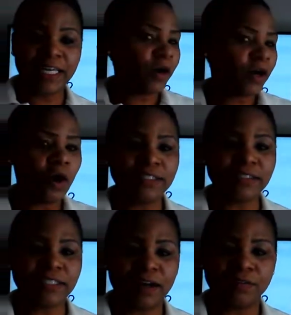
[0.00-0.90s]
record
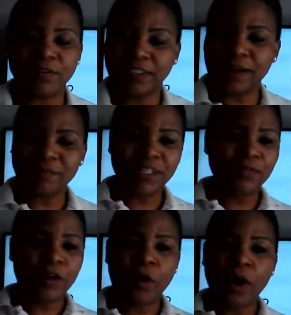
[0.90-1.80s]
yourself. Send
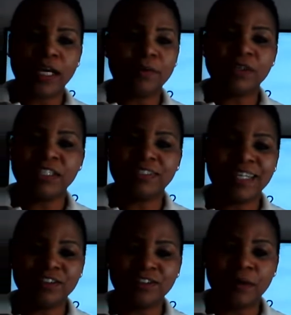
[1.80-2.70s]
me the recording. I'm going
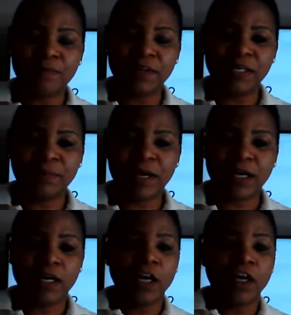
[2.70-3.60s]
to send you some
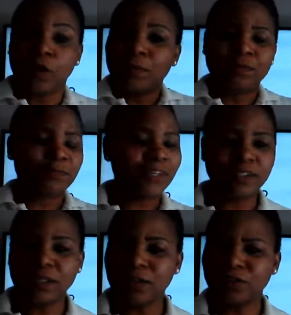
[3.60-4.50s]
feedback. So boys
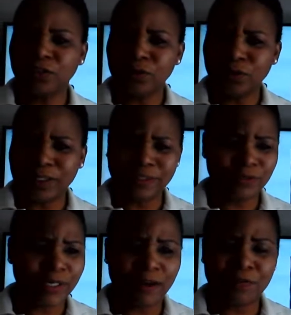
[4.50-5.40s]
and girls, you could do
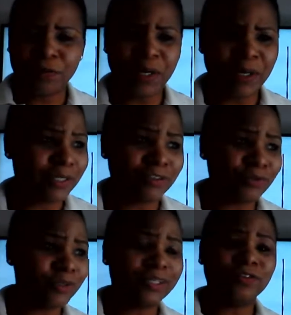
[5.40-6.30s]
it every week, but the
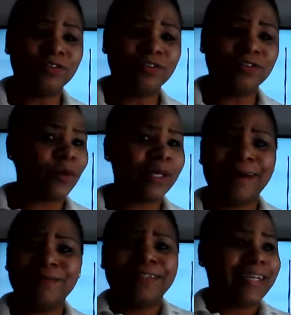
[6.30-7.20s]
truth is you could do it
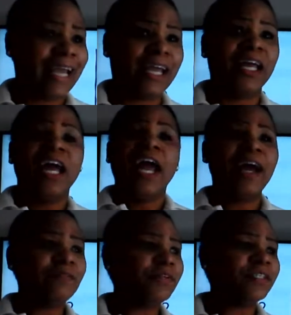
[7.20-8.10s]
every day.
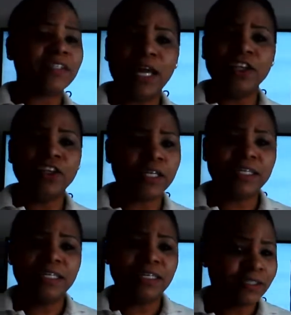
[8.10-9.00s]
Every day you could
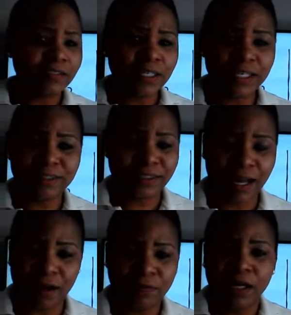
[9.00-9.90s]
listen to
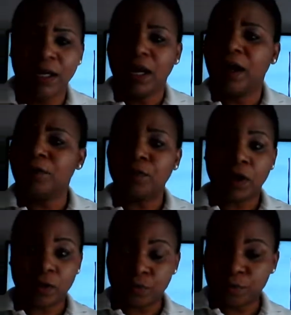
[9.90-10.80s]
yourself,
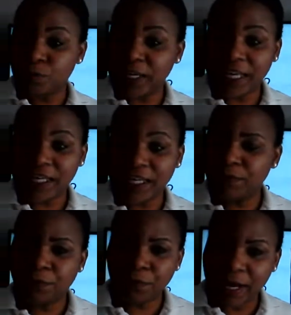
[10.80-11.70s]
read in
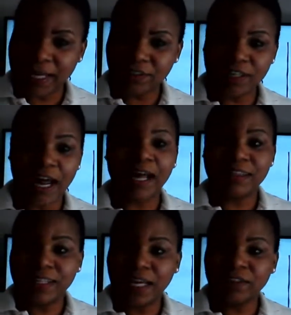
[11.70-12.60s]
French, and
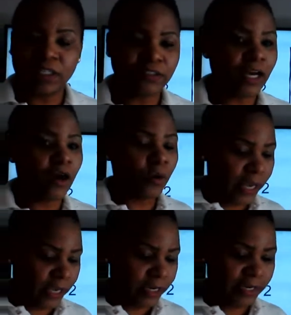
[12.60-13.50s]
then you can say,
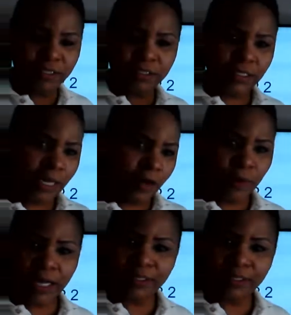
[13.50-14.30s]
okay, let me hear what I